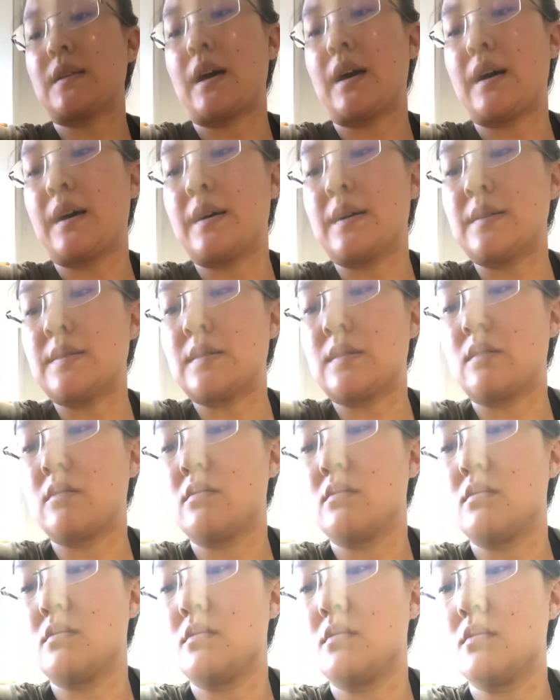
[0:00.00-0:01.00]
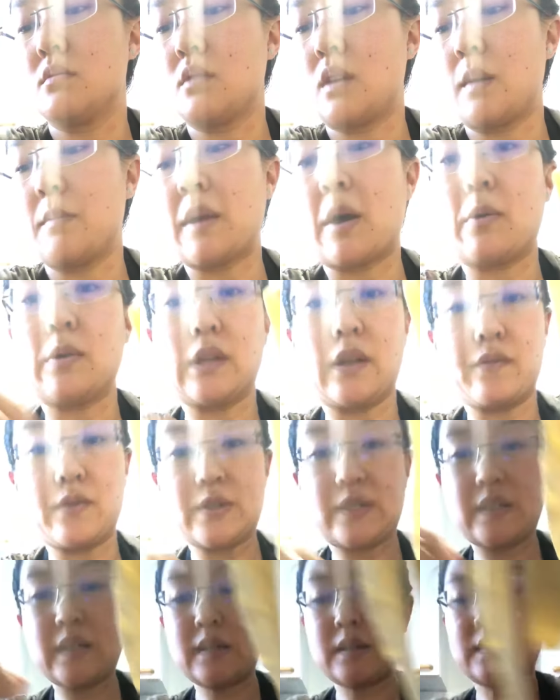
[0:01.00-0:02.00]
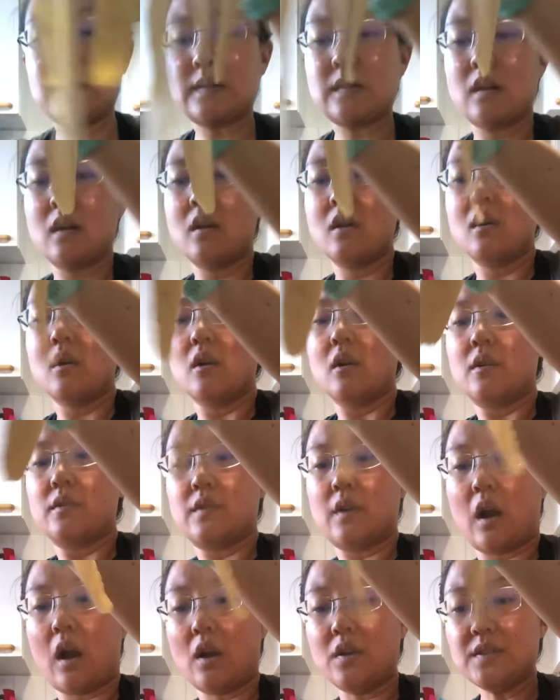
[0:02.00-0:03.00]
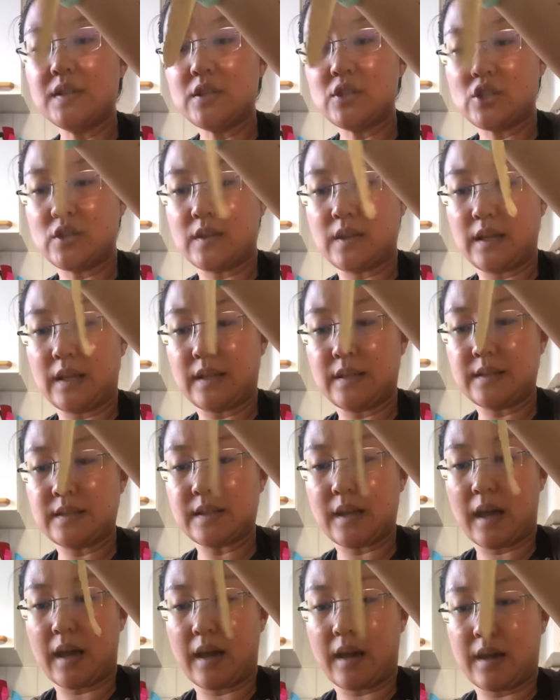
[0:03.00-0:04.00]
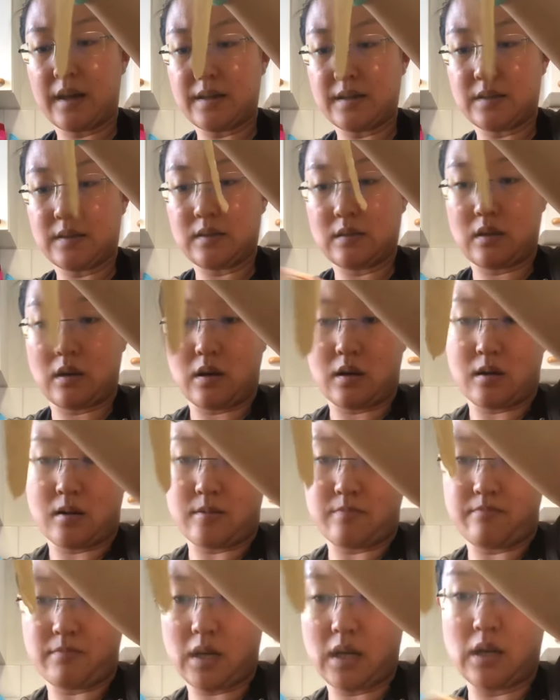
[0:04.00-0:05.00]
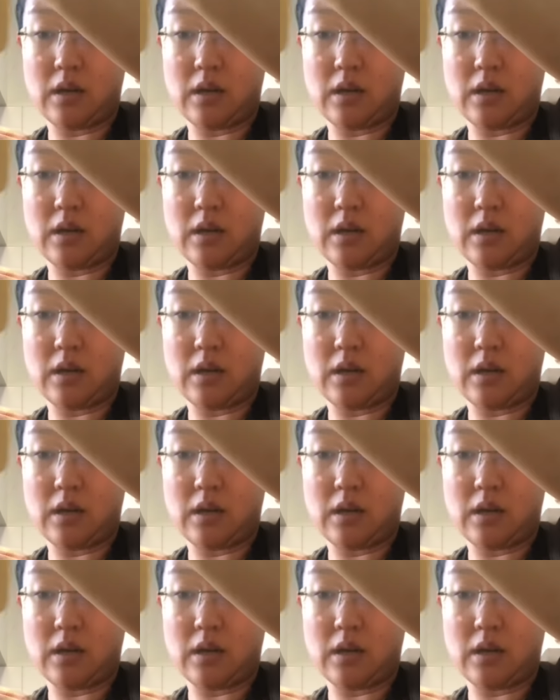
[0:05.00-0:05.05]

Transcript: as, I'm now on level 6, there are such things as an